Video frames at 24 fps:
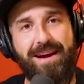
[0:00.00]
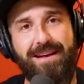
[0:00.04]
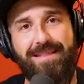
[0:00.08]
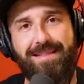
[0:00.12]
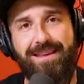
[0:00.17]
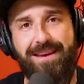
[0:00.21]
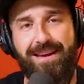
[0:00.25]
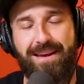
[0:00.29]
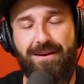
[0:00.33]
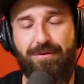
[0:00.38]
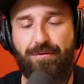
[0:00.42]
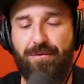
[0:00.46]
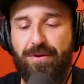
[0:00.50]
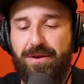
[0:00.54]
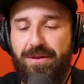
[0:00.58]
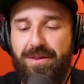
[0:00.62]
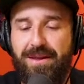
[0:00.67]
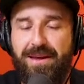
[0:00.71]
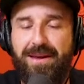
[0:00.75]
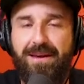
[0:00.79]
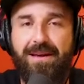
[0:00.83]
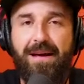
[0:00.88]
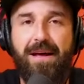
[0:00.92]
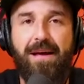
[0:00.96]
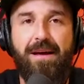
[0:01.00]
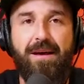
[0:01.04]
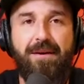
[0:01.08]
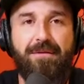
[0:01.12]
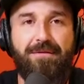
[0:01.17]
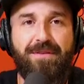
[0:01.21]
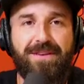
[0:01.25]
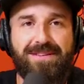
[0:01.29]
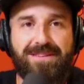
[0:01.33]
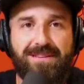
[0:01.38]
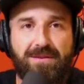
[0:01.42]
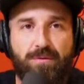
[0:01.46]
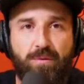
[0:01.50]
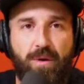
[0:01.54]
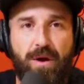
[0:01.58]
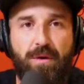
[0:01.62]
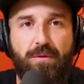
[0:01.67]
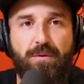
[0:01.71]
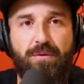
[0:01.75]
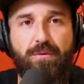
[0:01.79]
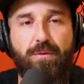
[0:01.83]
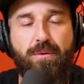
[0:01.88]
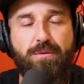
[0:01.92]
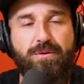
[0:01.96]
I think he really fits in
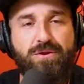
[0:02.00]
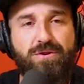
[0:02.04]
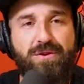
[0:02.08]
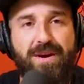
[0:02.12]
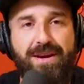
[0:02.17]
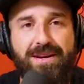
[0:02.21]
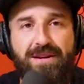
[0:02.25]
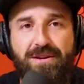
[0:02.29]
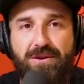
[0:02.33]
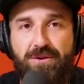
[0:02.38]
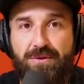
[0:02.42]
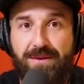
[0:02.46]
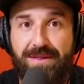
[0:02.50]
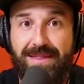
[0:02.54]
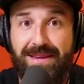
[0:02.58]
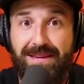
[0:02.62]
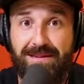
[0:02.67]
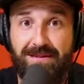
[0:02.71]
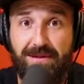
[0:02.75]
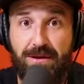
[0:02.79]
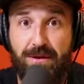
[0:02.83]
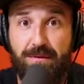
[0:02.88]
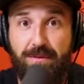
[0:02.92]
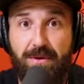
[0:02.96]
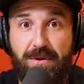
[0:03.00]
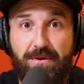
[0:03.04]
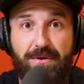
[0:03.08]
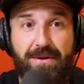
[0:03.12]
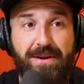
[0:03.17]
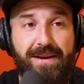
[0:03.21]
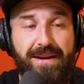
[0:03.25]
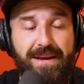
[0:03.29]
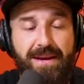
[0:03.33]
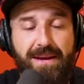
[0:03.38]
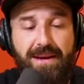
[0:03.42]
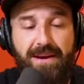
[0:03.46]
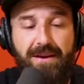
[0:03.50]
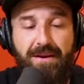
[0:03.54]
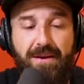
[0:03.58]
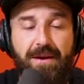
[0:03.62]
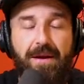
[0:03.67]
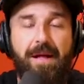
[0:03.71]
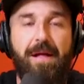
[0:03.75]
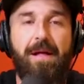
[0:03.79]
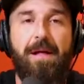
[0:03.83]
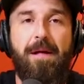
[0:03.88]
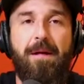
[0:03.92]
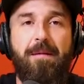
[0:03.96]
well with what we're trying to do in this community here.